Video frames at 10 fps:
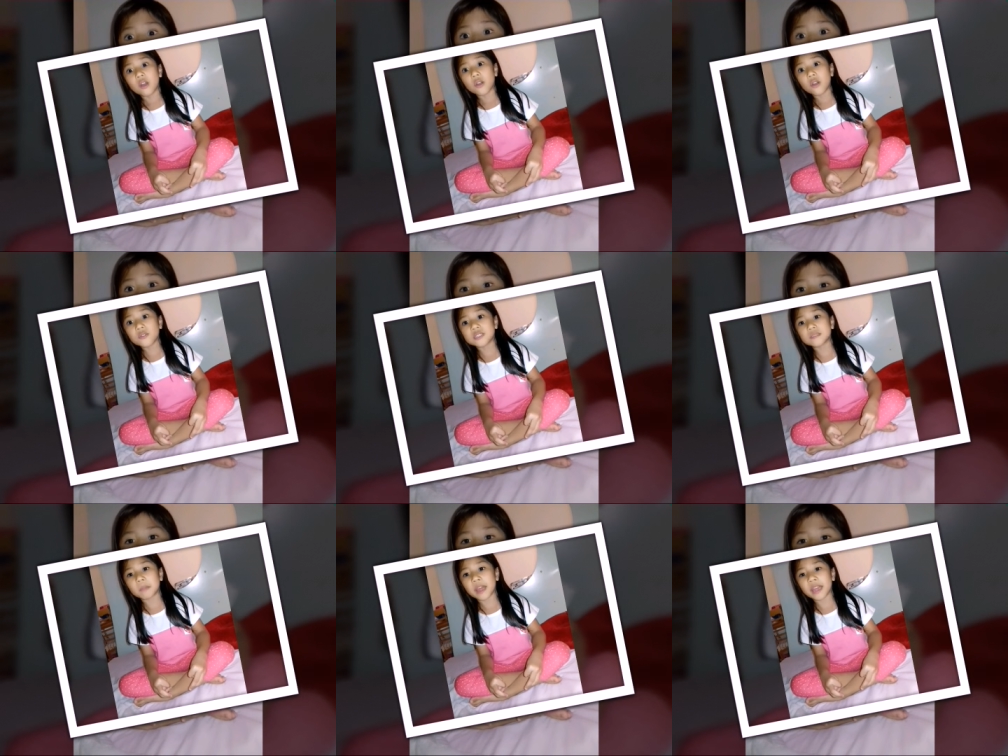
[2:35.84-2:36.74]
Oh,
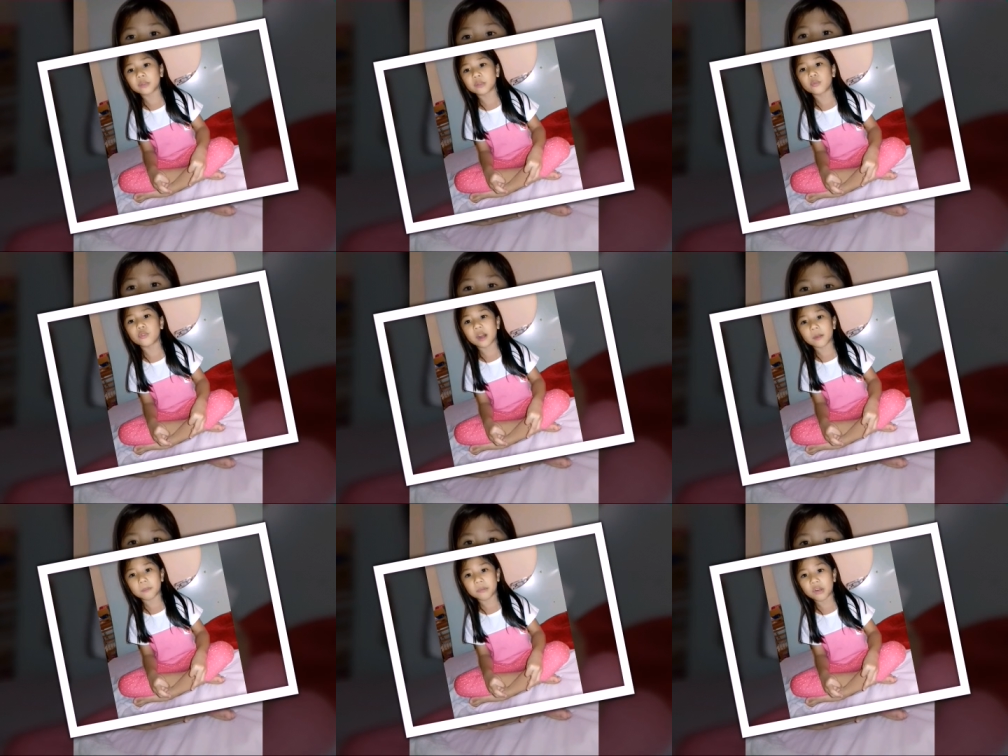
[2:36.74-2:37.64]
Spike, we
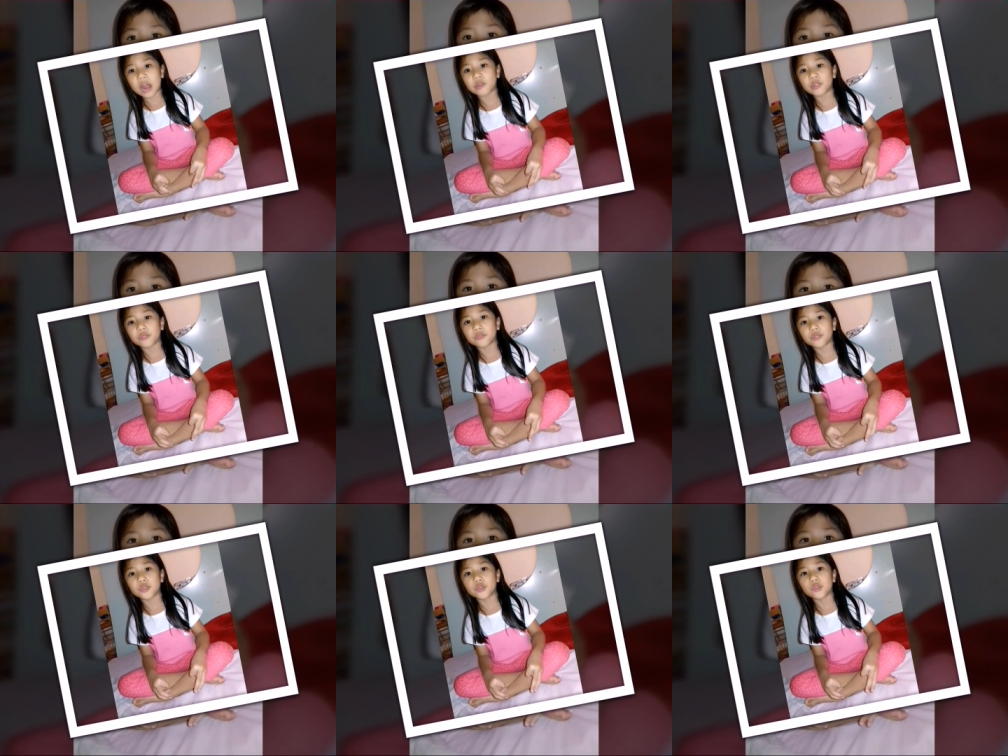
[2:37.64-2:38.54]
are oh. proud of
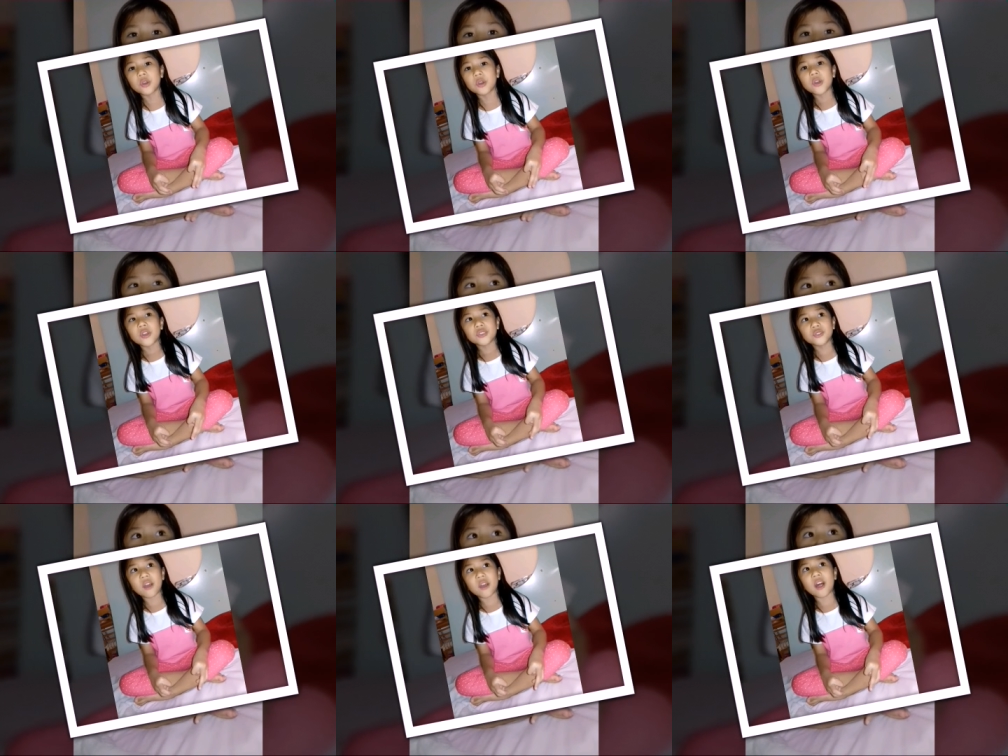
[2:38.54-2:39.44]
you.
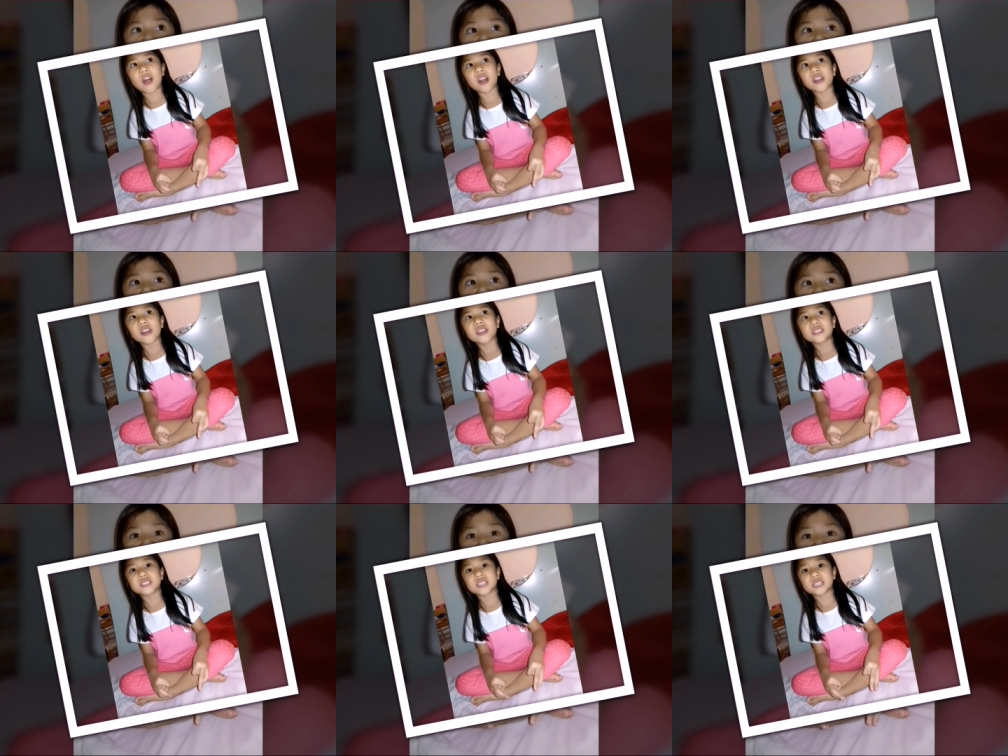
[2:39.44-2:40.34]
You are,
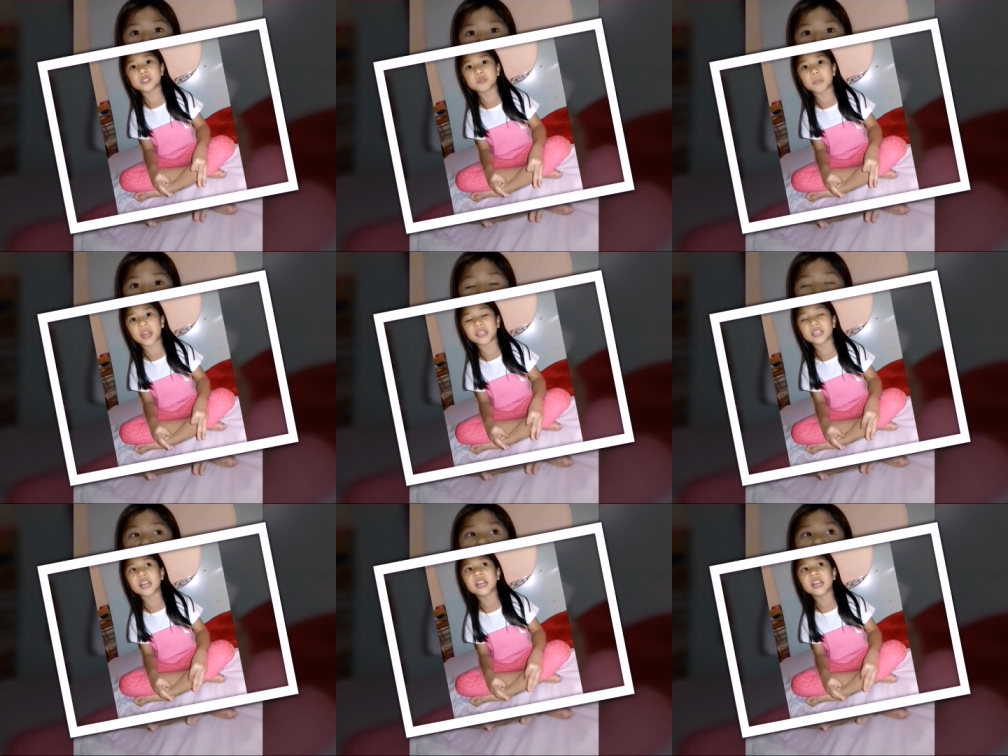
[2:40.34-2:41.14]
said Spike,